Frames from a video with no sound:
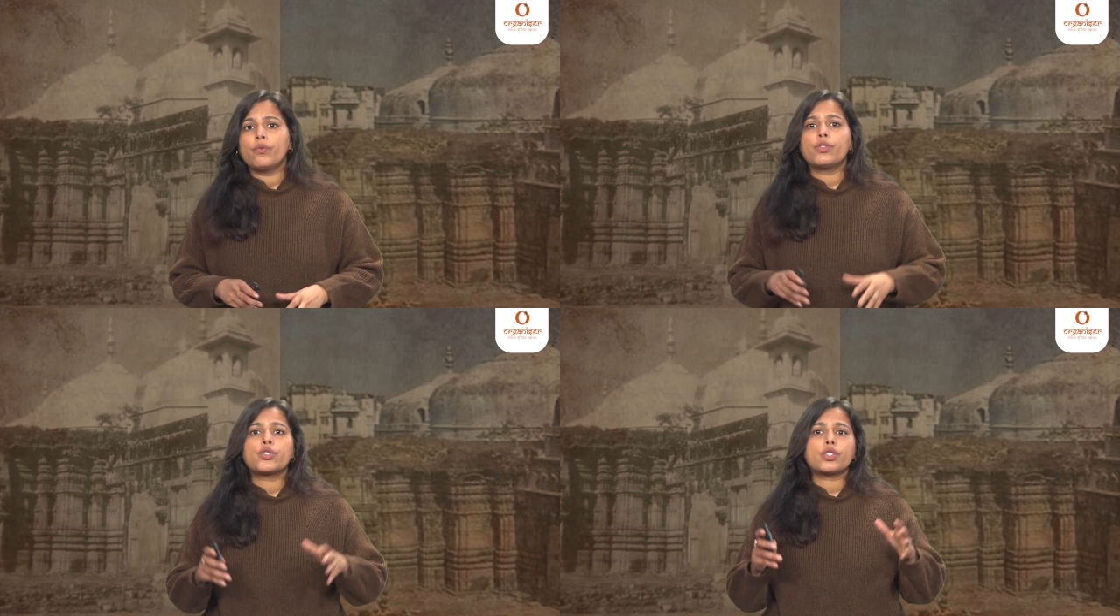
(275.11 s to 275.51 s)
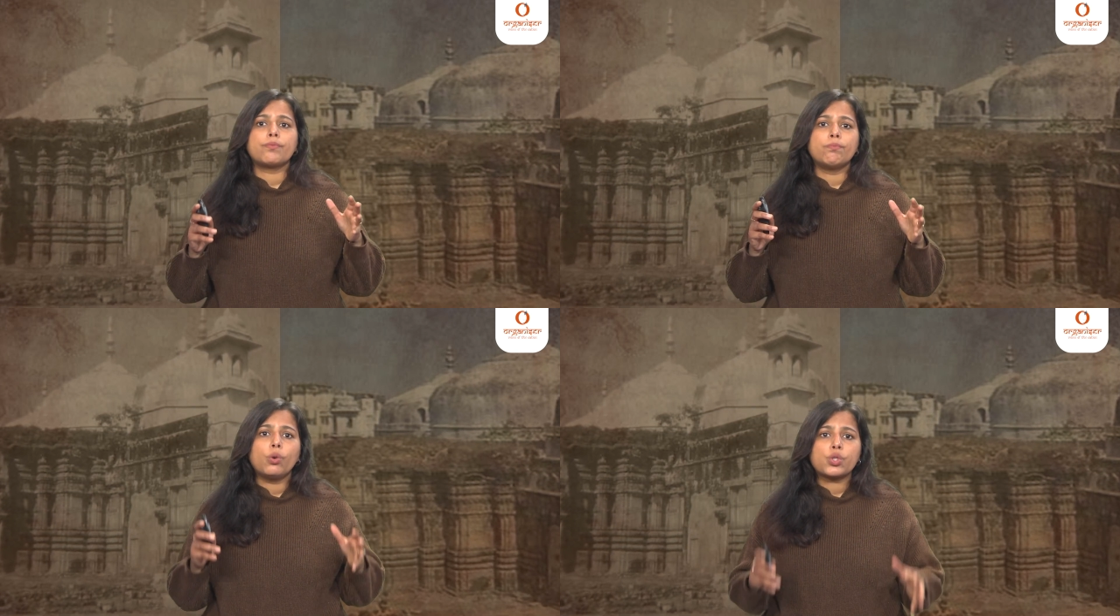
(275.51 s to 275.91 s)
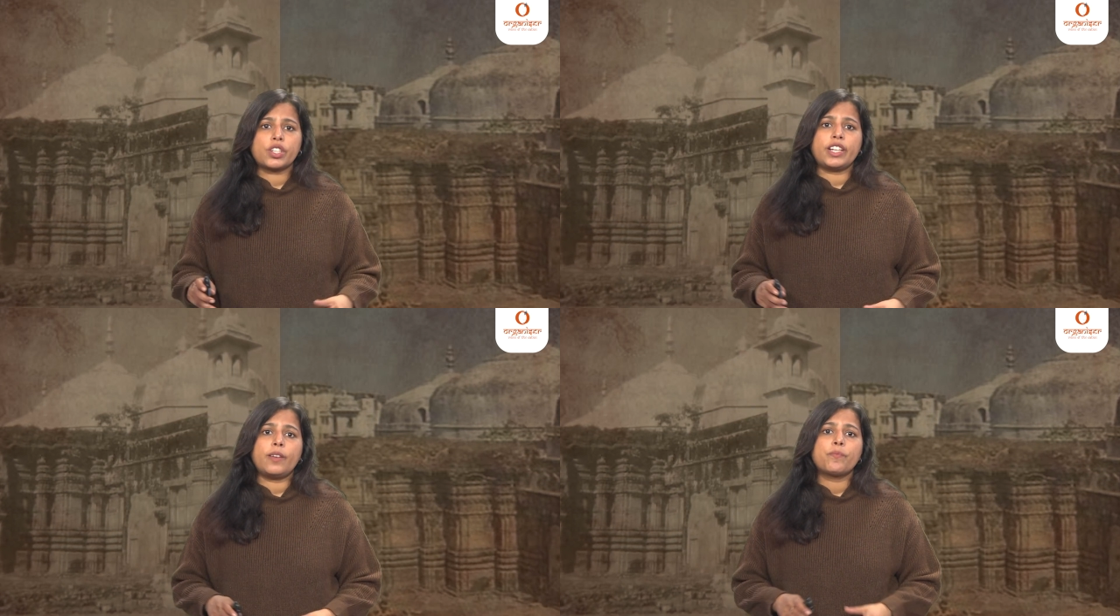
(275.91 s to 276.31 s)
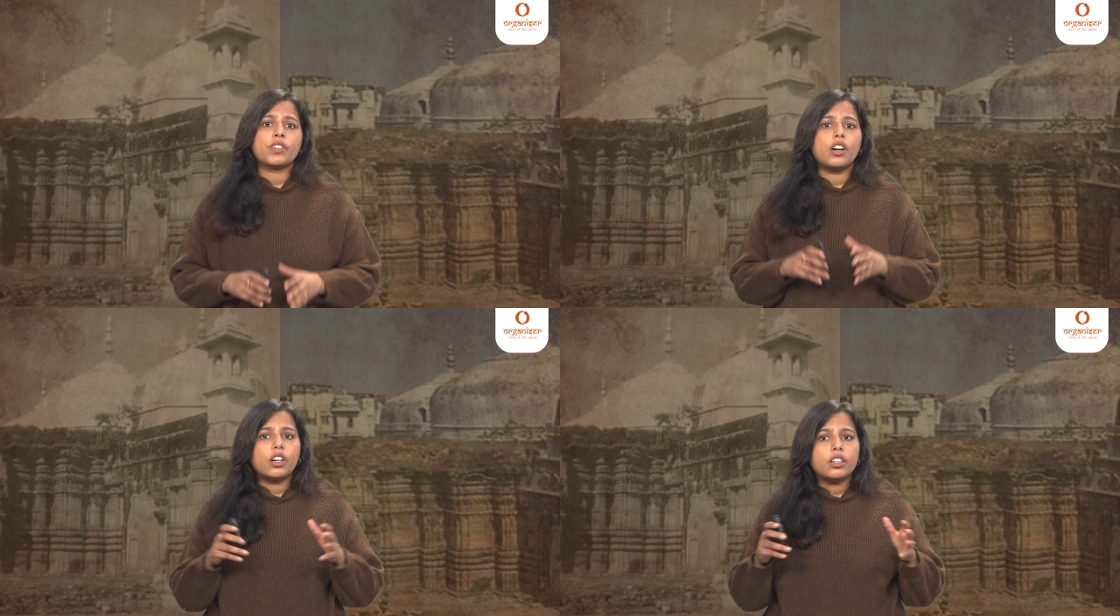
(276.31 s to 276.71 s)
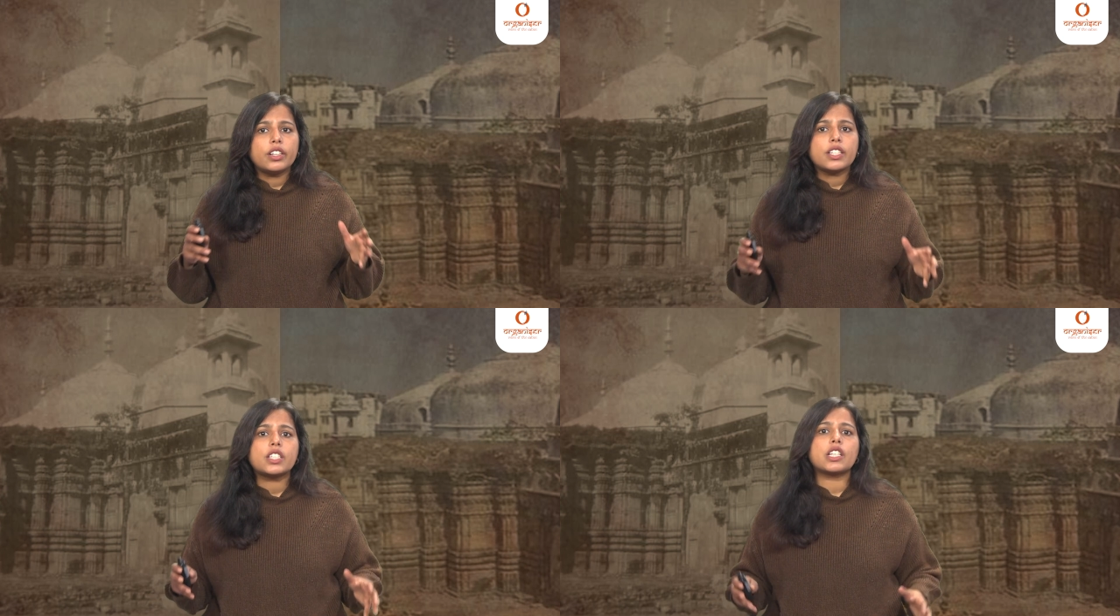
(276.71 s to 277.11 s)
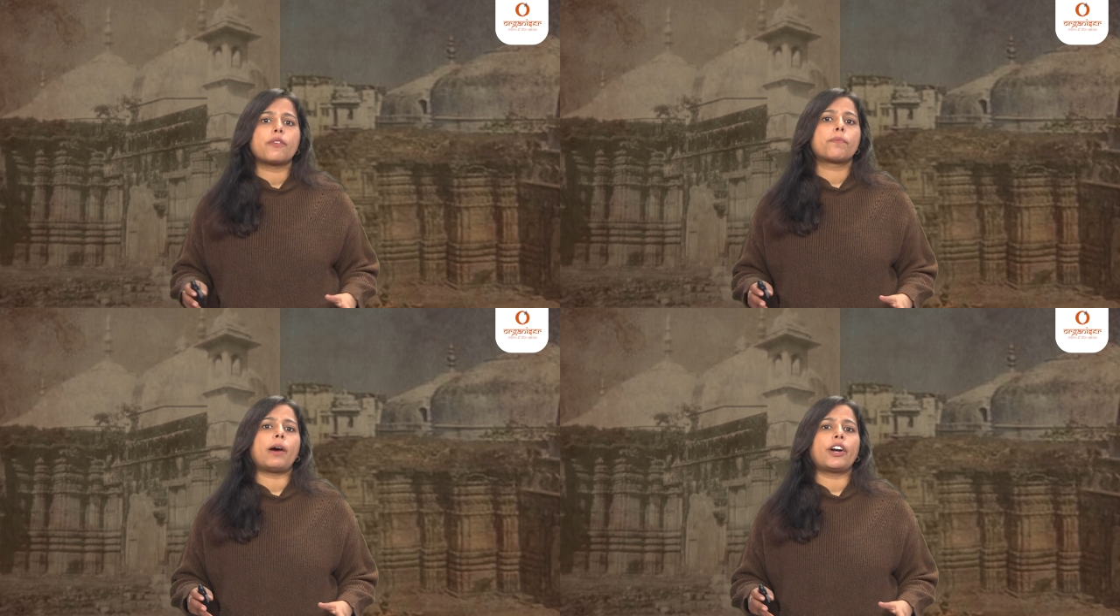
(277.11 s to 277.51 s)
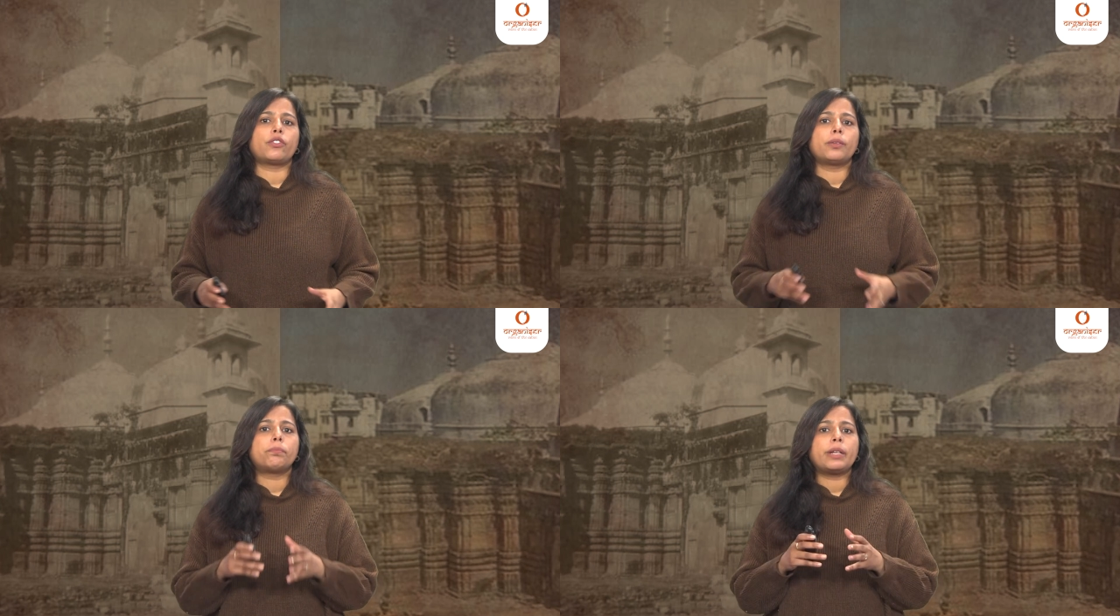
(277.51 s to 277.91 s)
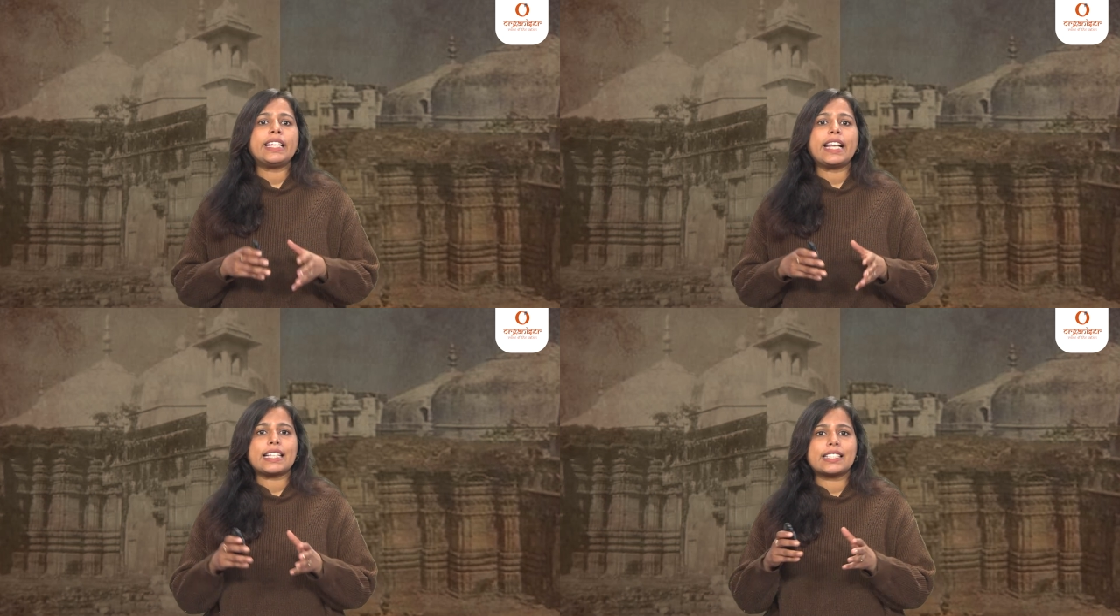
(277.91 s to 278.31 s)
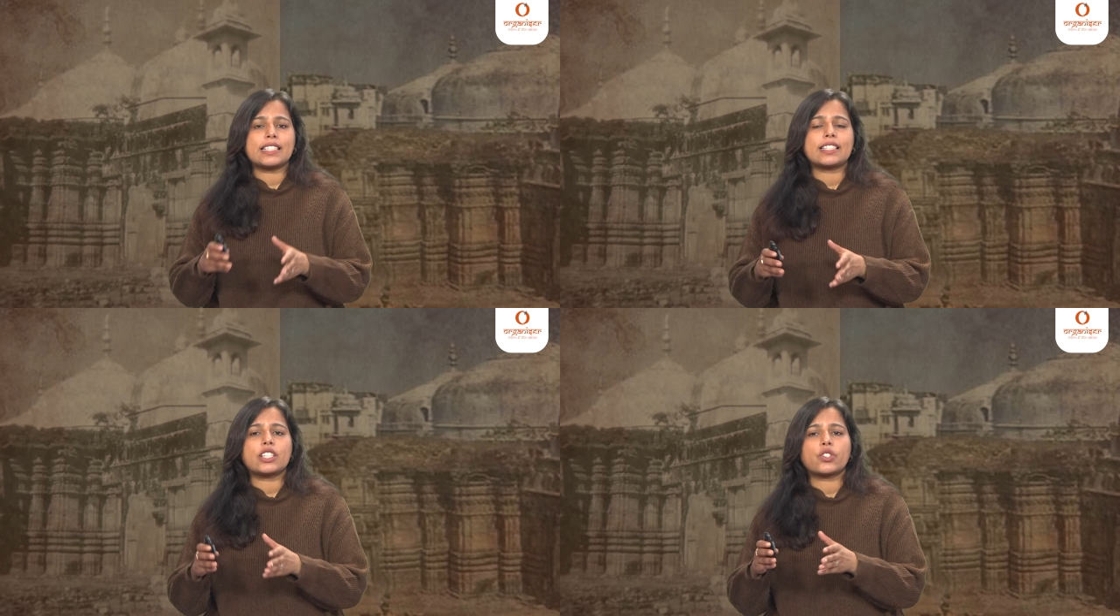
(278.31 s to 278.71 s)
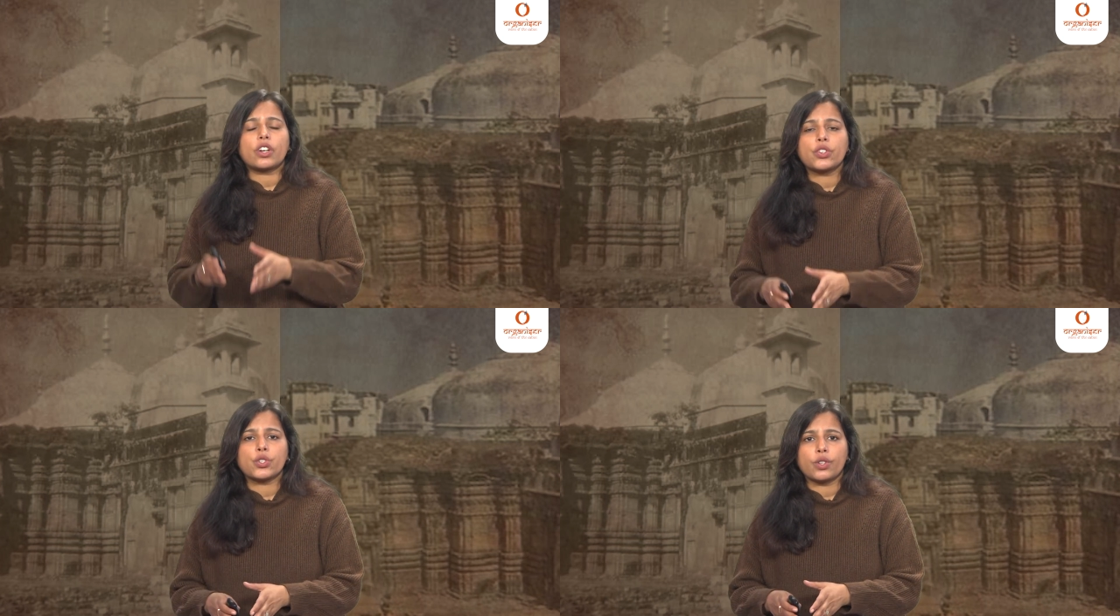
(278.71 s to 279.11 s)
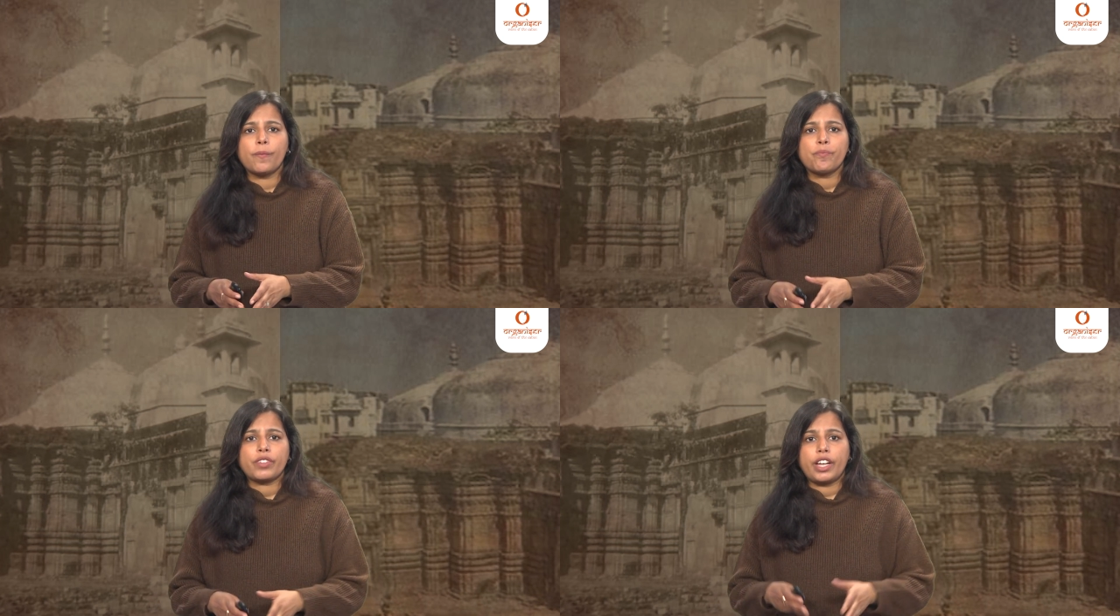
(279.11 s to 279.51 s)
which is mostly undisturbed part of the pre-existing structure